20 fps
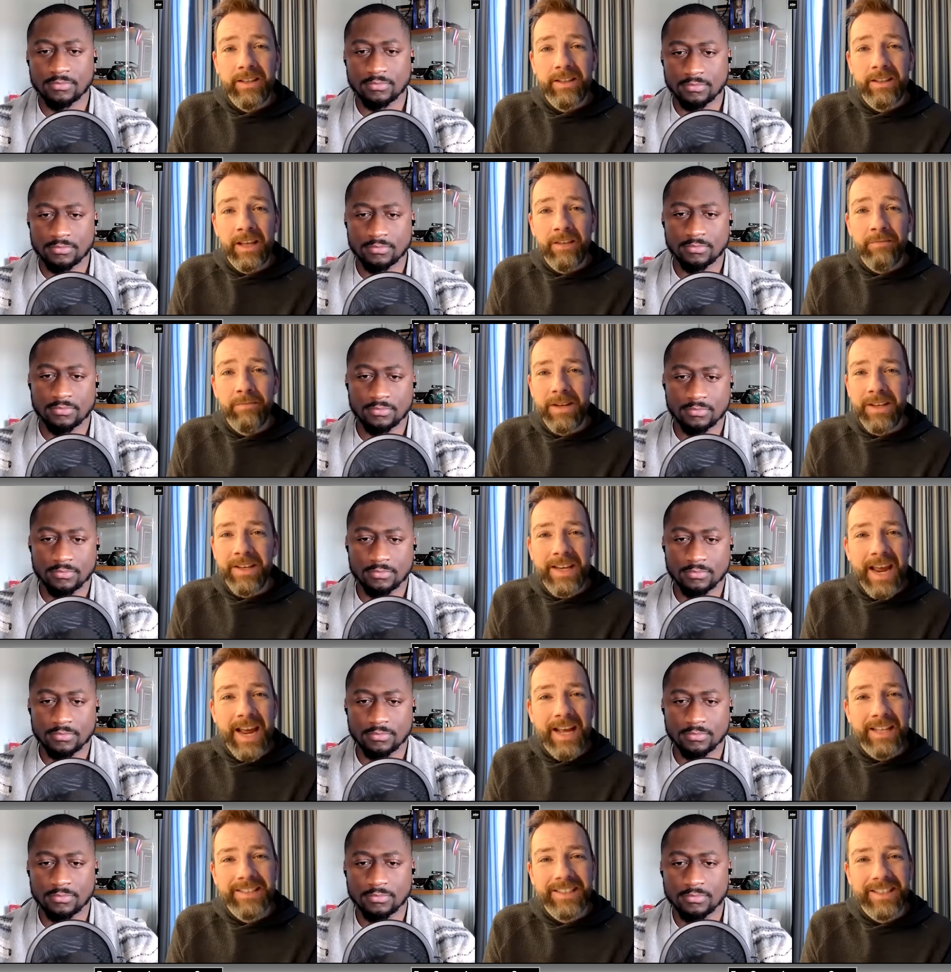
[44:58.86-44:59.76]
Speaker 1: they've been
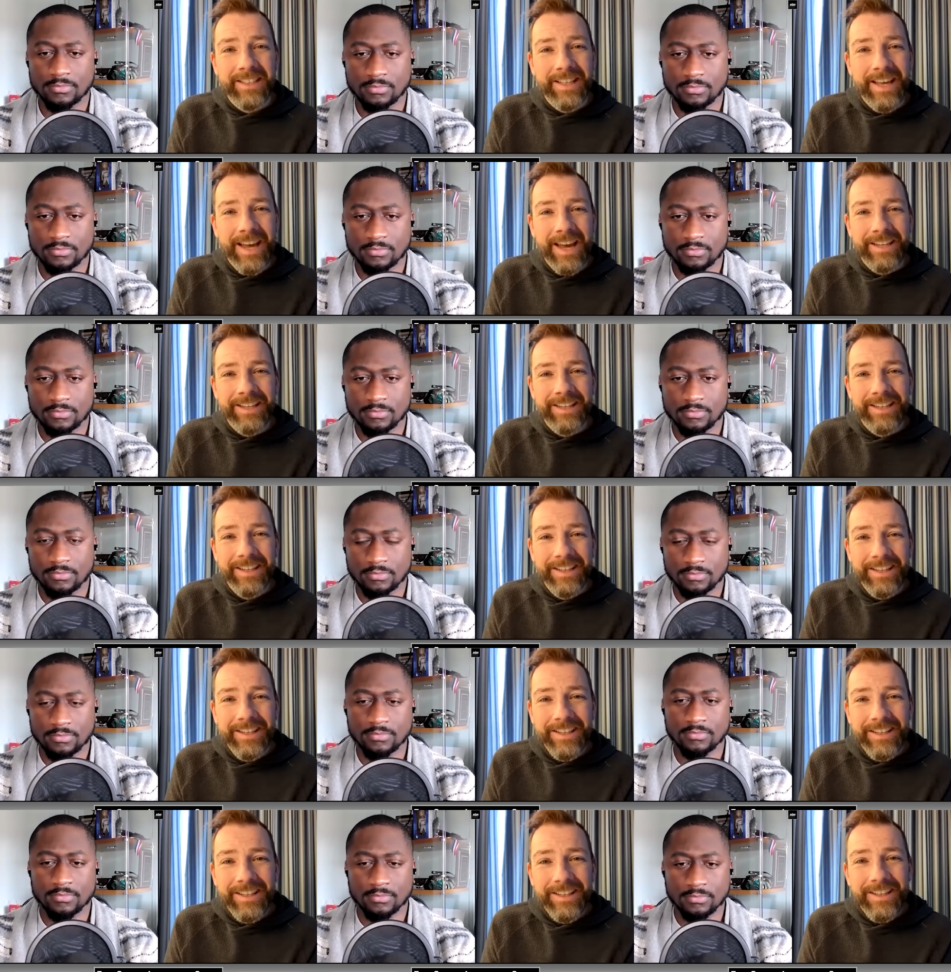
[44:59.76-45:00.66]
dancing that
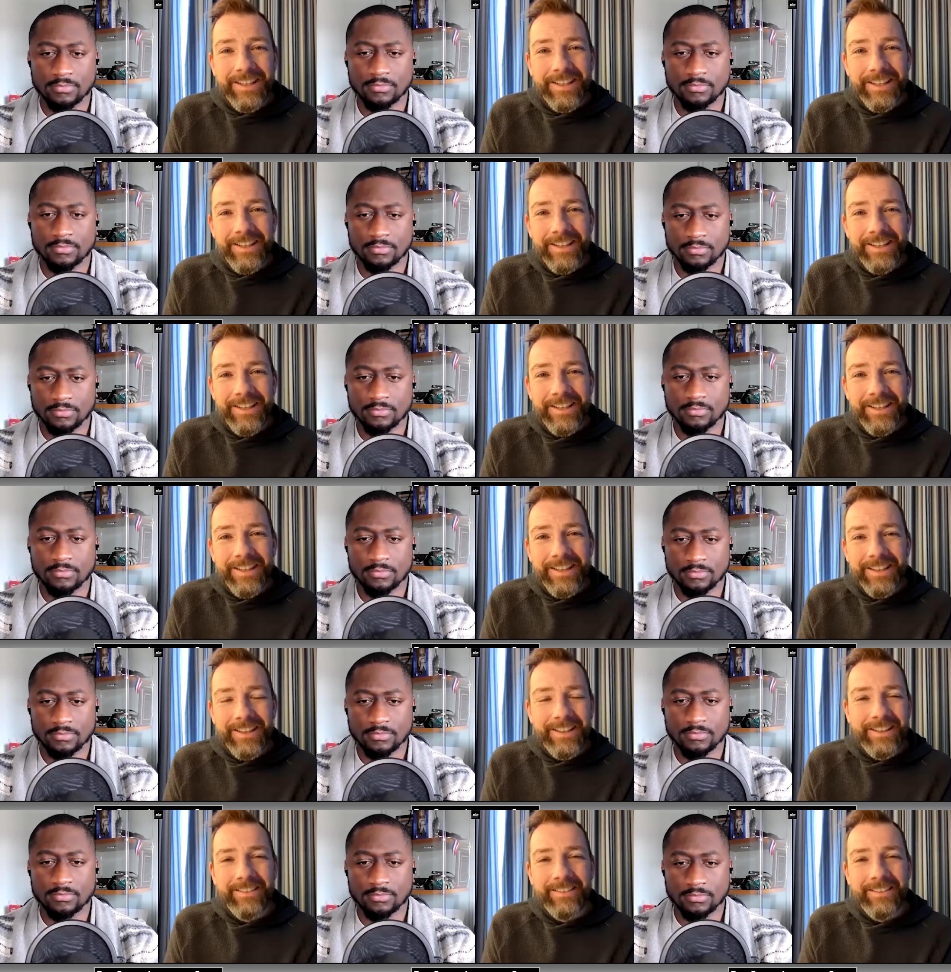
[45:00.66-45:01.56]
the
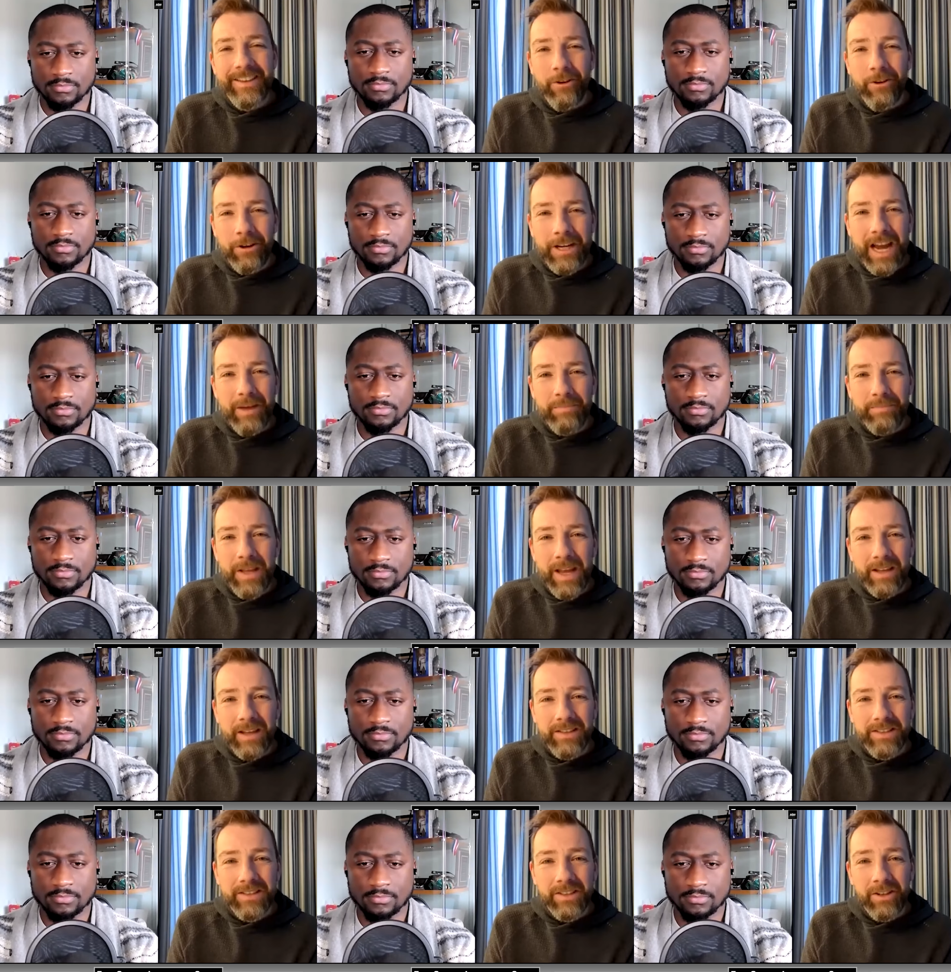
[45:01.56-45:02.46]
salary cap dance
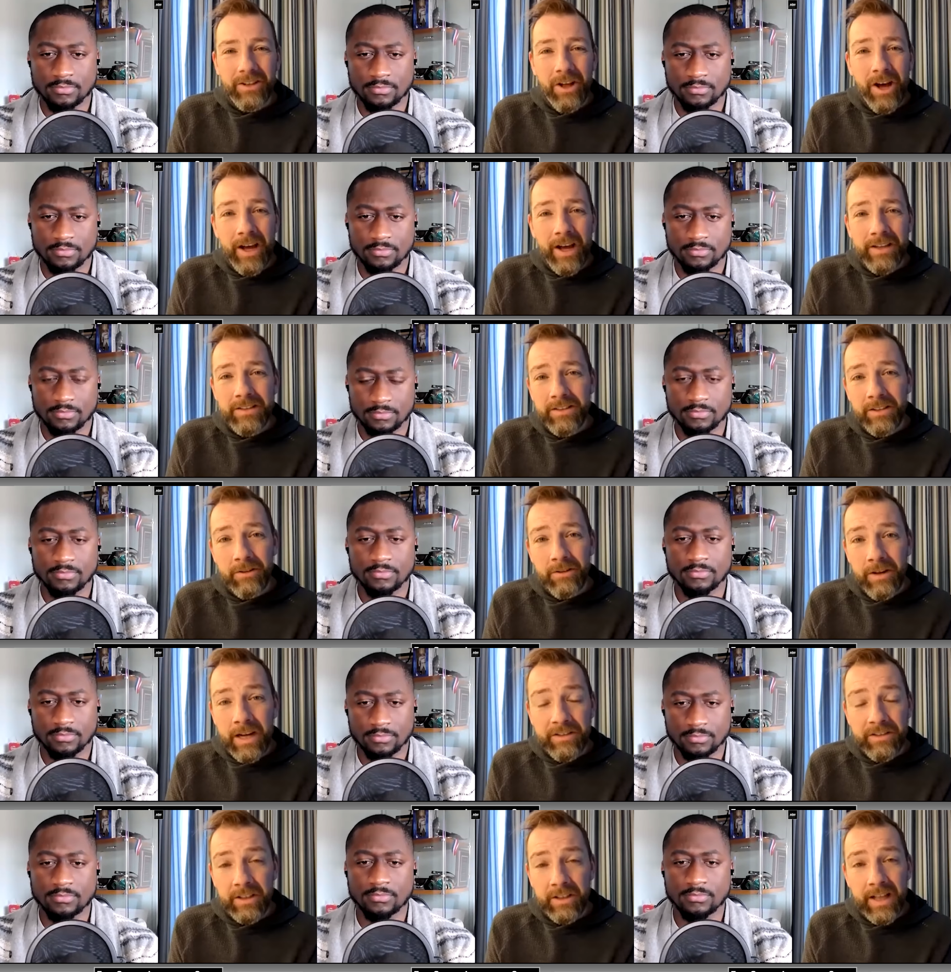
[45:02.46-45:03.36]
a lot. You know,
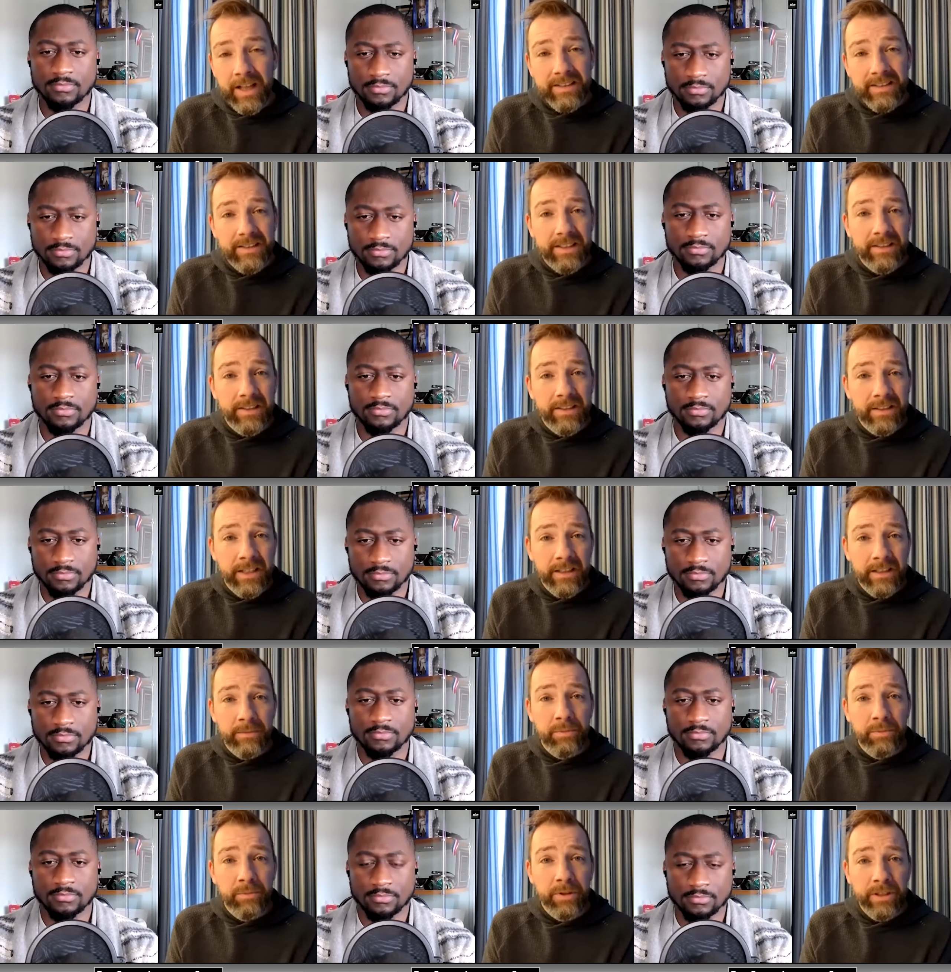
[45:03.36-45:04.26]
actually last season they had to
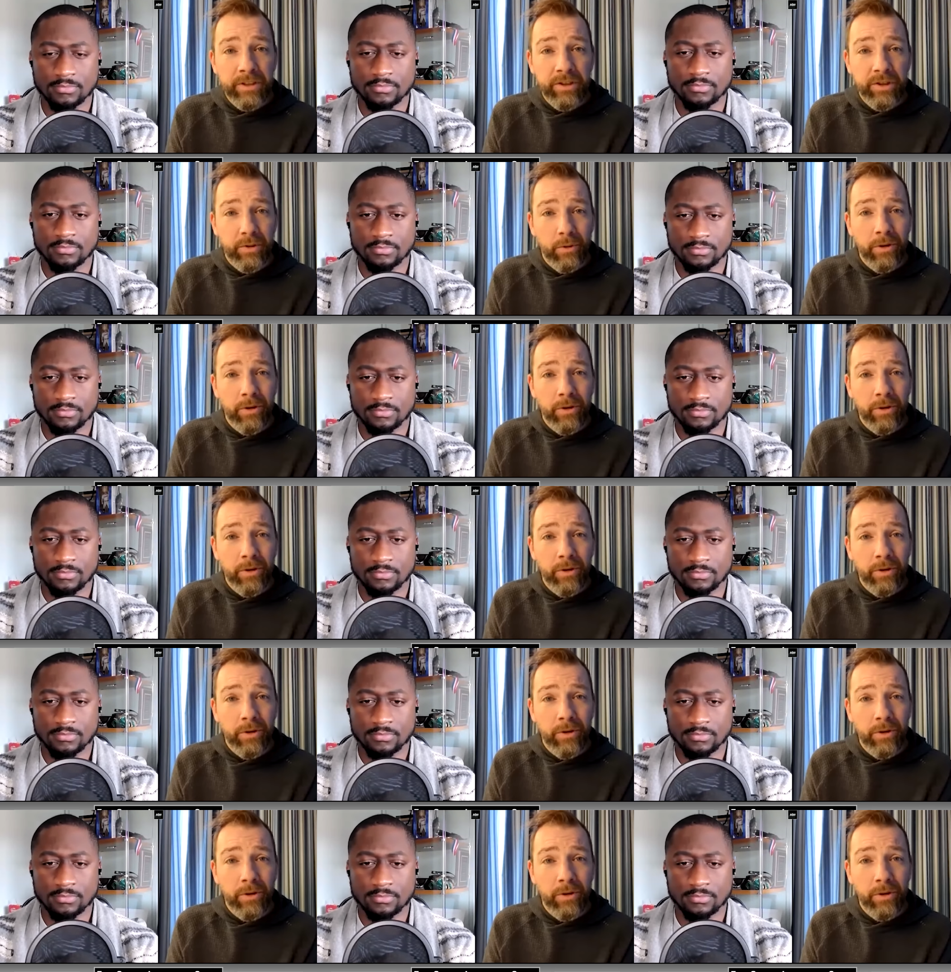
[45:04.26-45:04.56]
play short